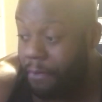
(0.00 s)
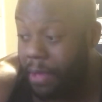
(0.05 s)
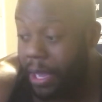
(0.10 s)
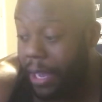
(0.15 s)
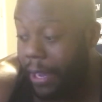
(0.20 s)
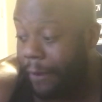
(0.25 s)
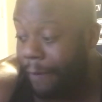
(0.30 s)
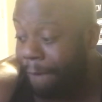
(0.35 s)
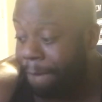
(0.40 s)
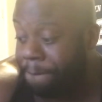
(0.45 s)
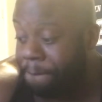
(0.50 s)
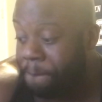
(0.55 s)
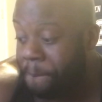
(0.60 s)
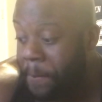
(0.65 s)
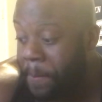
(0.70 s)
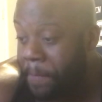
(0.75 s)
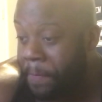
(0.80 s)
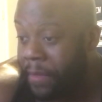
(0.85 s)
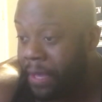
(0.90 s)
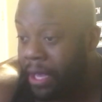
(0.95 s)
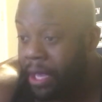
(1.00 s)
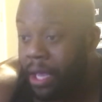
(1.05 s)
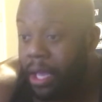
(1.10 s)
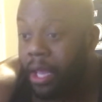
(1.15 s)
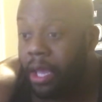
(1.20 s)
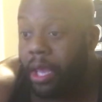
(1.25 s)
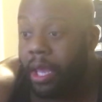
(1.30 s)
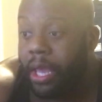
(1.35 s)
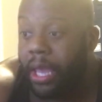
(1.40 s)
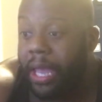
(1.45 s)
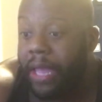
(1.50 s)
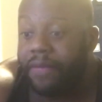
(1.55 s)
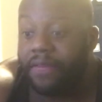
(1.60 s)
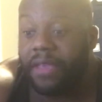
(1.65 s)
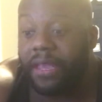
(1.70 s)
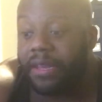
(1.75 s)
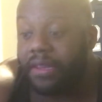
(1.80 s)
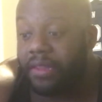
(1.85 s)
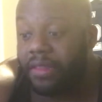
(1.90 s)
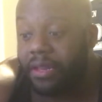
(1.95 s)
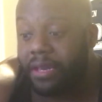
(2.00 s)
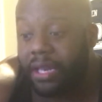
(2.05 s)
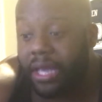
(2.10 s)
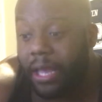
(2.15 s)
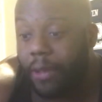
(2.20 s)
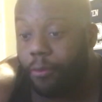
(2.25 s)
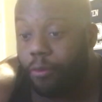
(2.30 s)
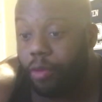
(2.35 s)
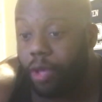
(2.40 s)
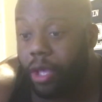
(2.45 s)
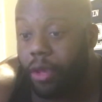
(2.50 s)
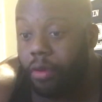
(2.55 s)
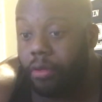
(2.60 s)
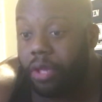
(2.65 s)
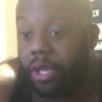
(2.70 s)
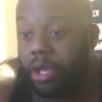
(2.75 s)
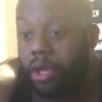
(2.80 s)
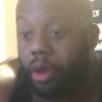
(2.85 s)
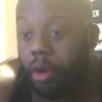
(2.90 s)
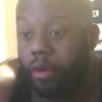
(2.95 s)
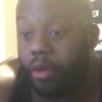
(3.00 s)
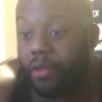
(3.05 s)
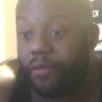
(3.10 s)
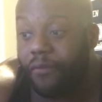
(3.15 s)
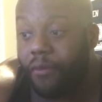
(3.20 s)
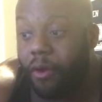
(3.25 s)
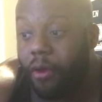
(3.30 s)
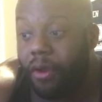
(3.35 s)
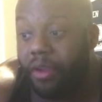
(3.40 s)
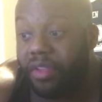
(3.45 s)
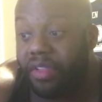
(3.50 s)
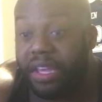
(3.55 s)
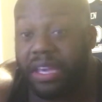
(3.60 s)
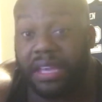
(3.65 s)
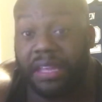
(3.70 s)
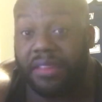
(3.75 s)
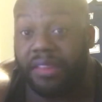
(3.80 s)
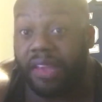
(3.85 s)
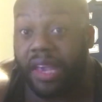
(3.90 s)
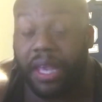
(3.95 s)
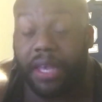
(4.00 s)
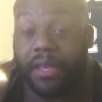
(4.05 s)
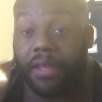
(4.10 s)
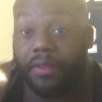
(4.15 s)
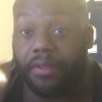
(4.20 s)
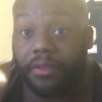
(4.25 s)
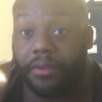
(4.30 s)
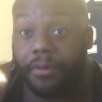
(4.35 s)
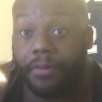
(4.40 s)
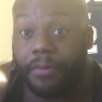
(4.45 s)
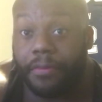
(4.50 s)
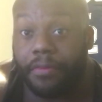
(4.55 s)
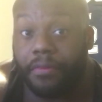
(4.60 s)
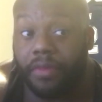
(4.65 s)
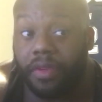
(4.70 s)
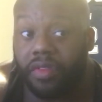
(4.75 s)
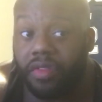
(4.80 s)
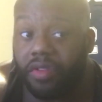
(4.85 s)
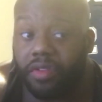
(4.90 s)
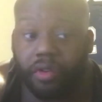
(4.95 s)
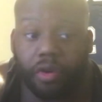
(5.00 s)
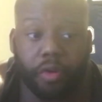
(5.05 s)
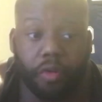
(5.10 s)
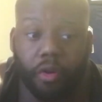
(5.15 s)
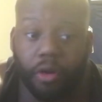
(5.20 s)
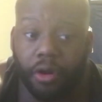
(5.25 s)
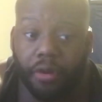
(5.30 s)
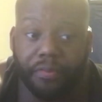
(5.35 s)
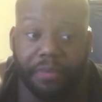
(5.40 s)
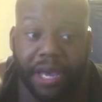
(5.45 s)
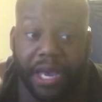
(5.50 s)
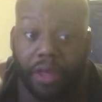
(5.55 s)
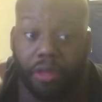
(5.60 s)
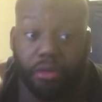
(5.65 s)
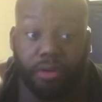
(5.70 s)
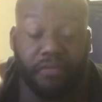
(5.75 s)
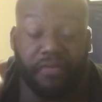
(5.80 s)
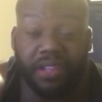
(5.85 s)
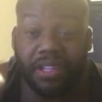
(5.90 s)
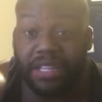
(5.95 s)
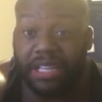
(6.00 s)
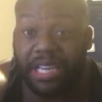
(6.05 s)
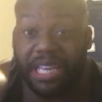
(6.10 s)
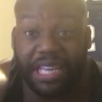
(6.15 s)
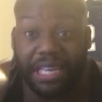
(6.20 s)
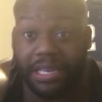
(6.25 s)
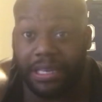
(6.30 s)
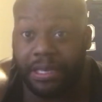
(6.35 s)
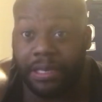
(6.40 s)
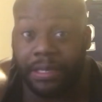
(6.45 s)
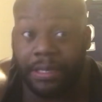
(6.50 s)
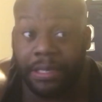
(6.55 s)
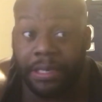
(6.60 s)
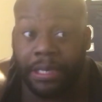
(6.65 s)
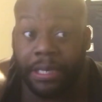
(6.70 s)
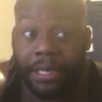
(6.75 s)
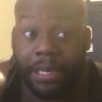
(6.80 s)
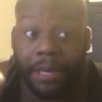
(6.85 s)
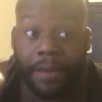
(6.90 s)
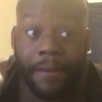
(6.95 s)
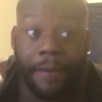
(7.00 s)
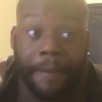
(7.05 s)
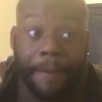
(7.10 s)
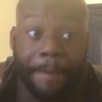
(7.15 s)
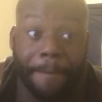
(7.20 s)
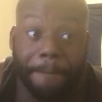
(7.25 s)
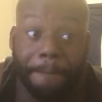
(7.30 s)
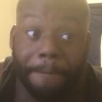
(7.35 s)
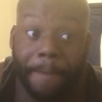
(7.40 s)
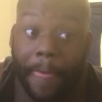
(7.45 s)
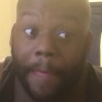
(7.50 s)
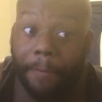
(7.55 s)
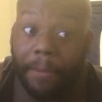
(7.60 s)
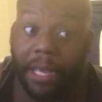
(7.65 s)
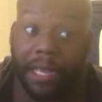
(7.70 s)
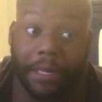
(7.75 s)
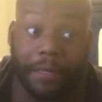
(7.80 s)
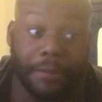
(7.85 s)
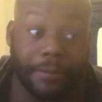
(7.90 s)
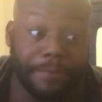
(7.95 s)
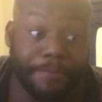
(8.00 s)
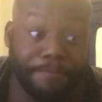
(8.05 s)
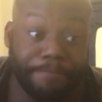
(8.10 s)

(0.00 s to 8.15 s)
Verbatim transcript: man, at the end of the day, we only go as far as he can take us. This is a quarterback-driven league. I mean,